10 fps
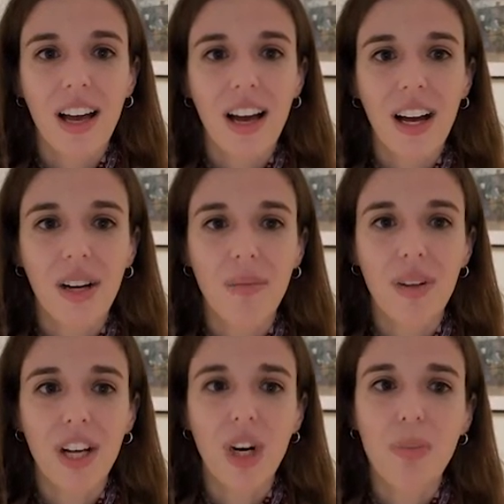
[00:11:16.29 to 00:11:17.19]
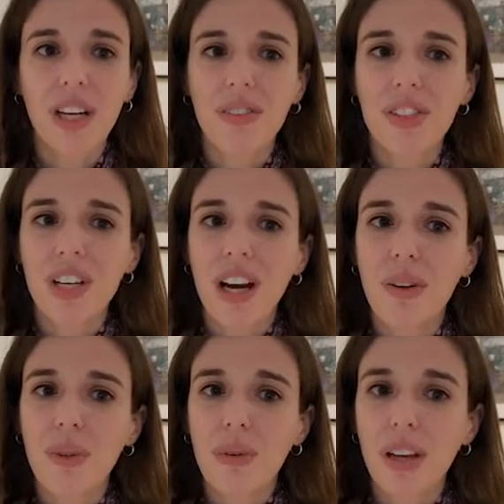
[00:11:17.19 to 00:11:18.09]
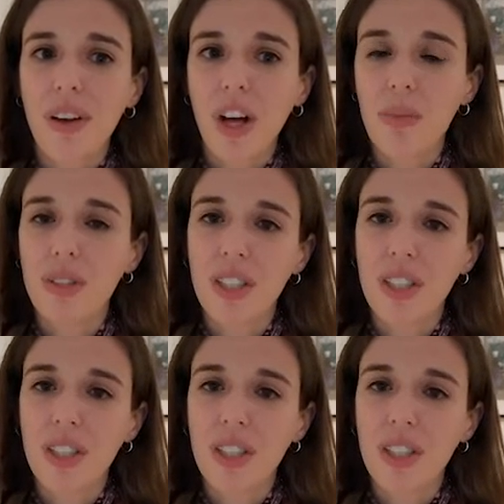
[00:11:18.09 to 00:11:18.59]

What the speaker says: I hope what I've shared will be of help